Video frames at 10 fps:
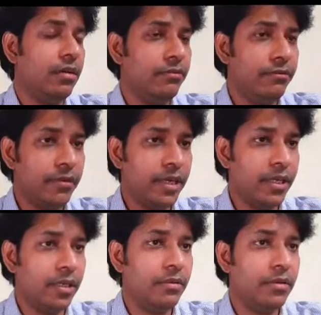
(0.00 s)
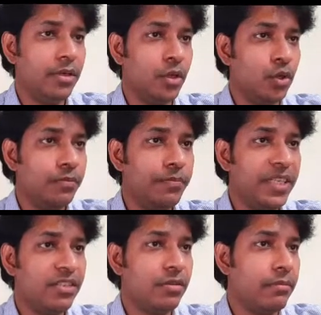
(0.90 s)
very good peace
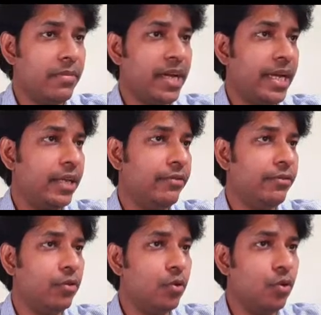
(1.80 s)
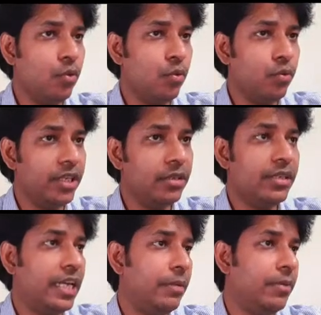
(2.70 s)
of mind if you go with
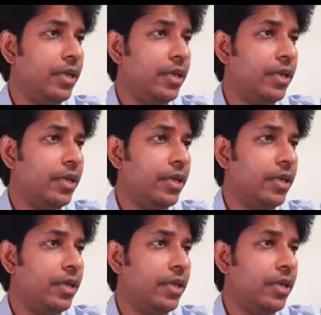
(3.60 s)
Namehero.